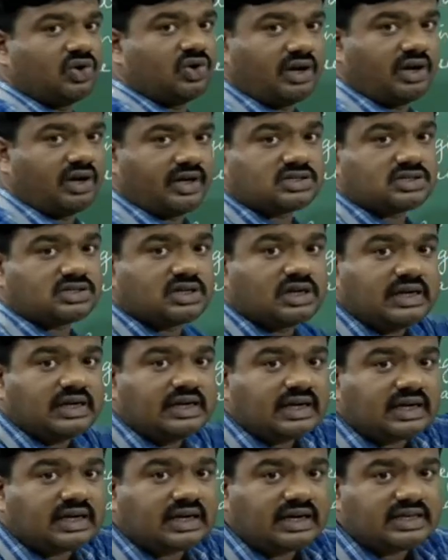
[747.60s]
load is
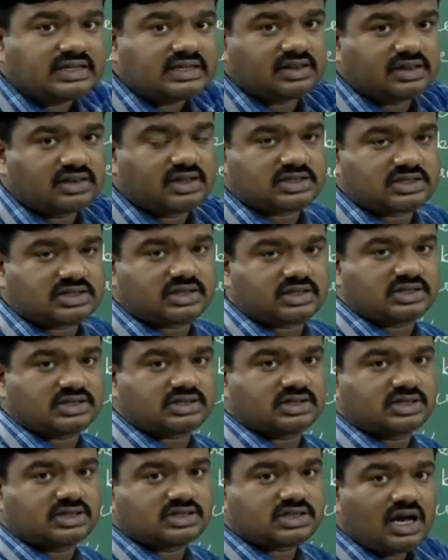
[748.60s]
decreasing, the
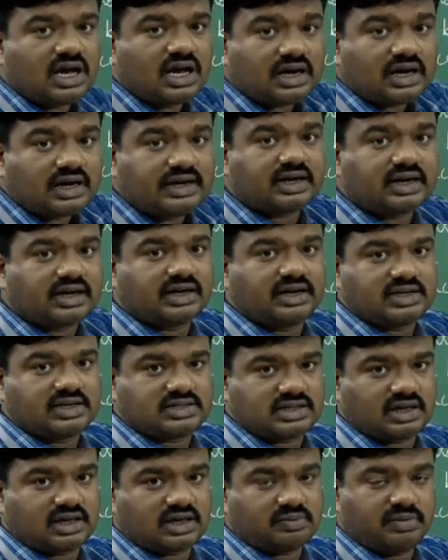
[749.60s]
stress is
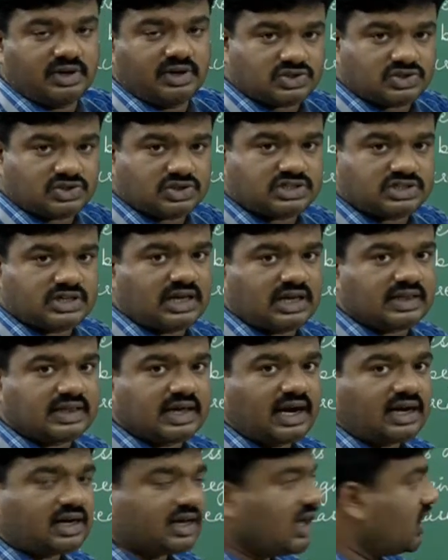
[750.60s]
decreasing. Means to say
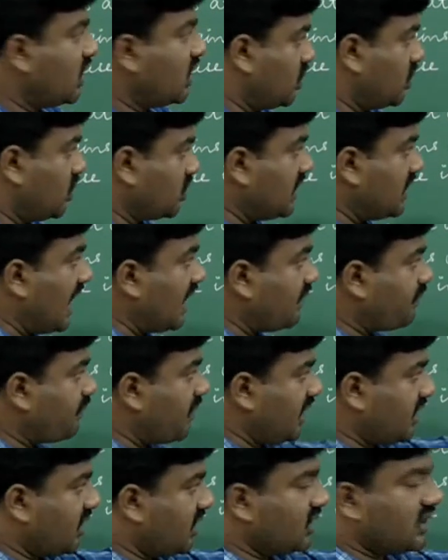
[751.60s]
that to that
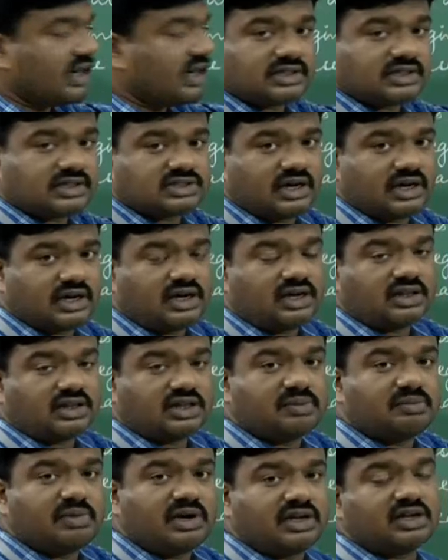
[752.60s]
particular extent,
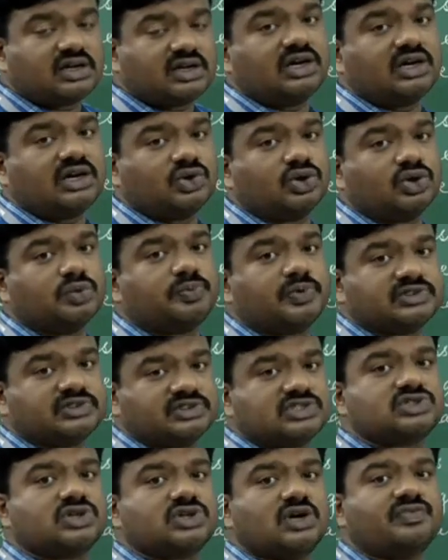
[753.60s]
the material do
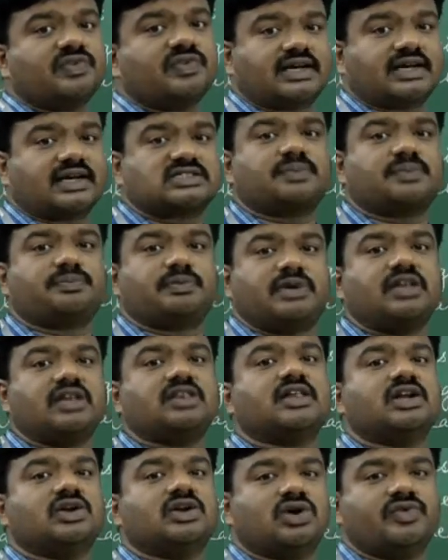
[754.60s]
possess of
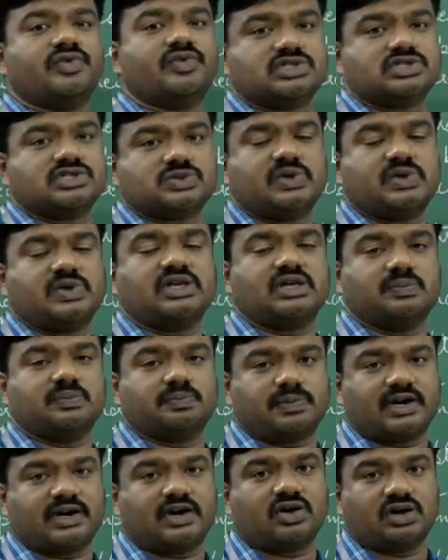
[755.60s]
accepting the load which is being
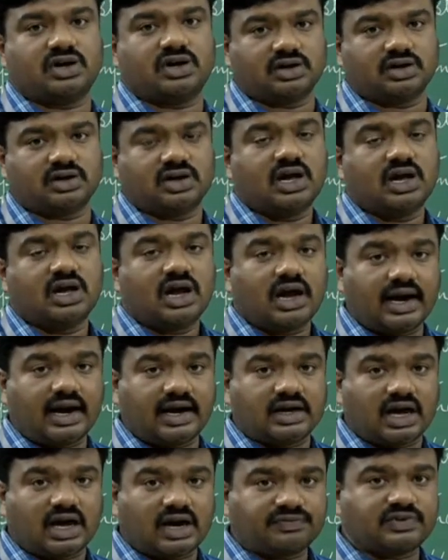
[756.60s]
implied on it,
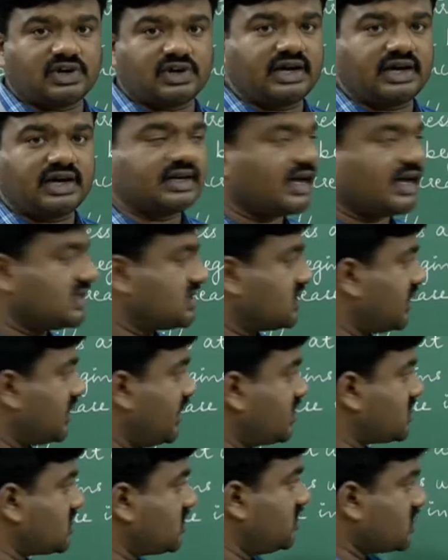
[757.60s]
and after it has
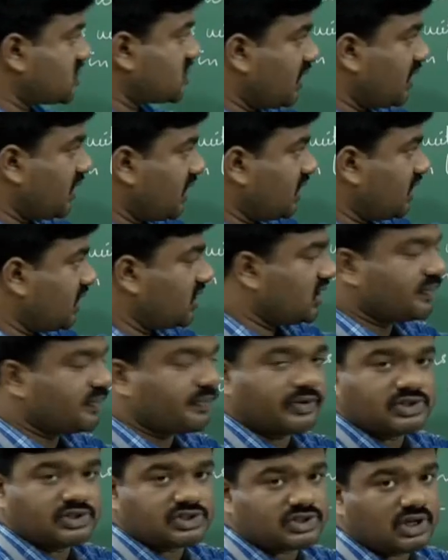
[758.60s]
reached this particular
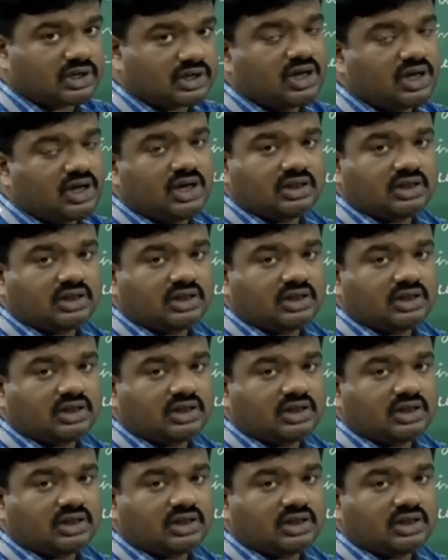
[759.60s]
position,